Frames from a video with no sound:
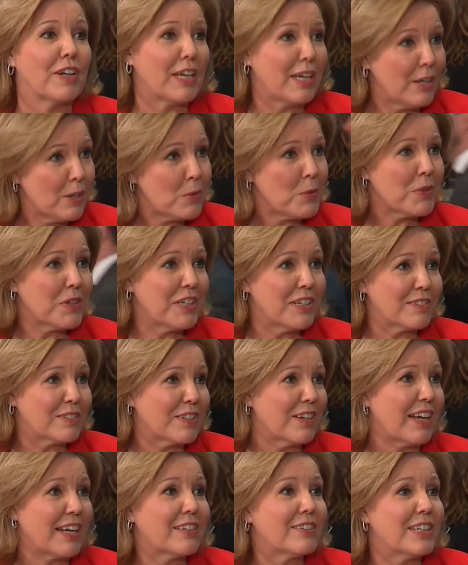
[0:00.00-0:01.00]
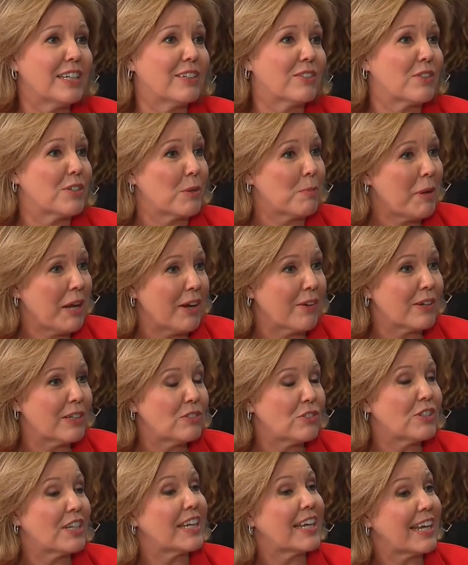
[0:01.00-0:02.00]
are equally as likely as their
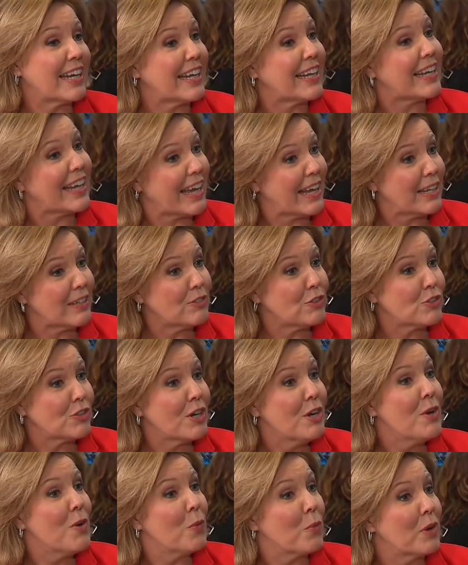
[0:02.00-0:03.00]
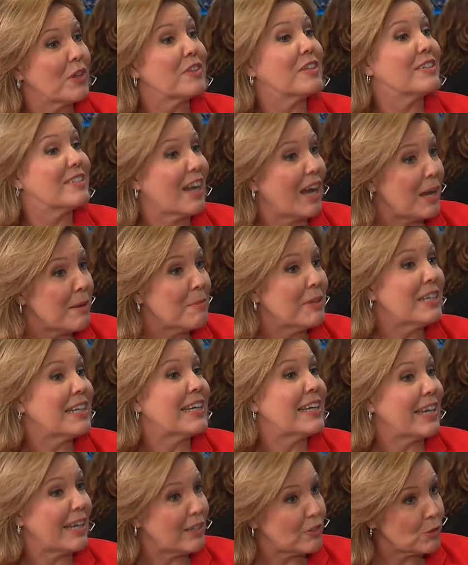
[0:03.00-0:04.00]
parents to get engaged with a diamond
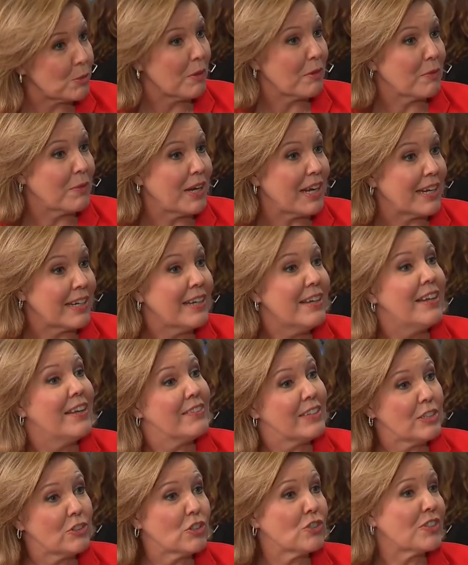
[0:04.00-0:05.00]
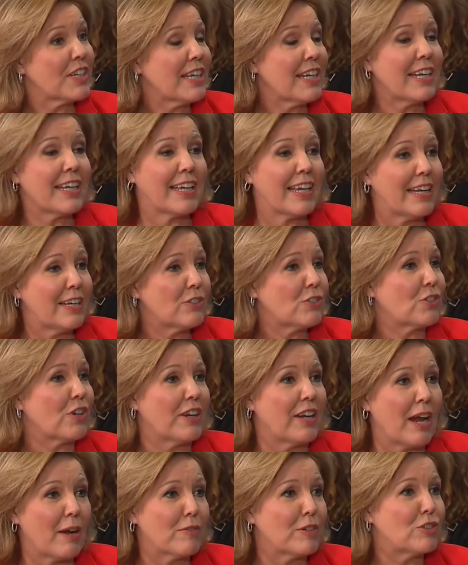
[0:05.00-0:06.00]
engagement ring. They just get engaged
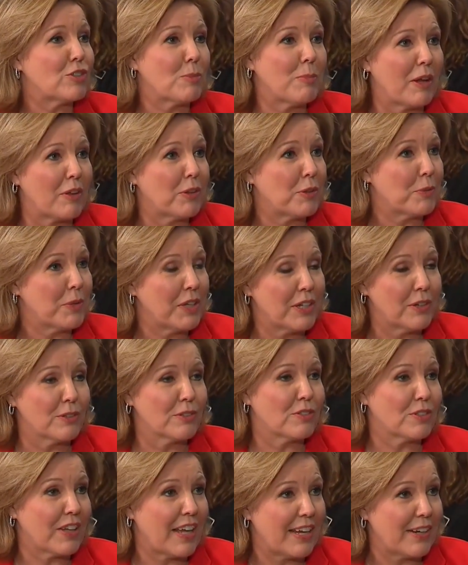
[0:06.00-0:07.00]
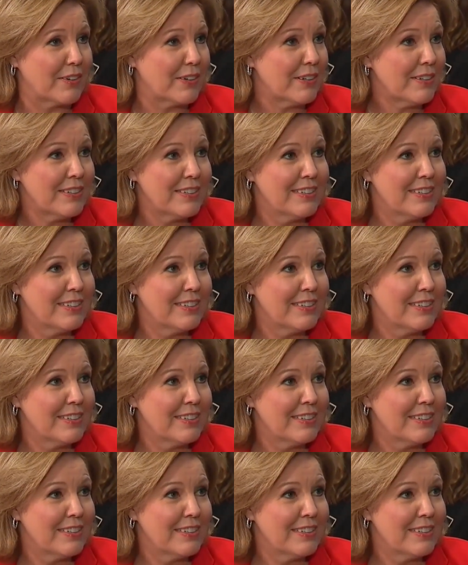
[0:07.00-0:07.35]
on average about three years later.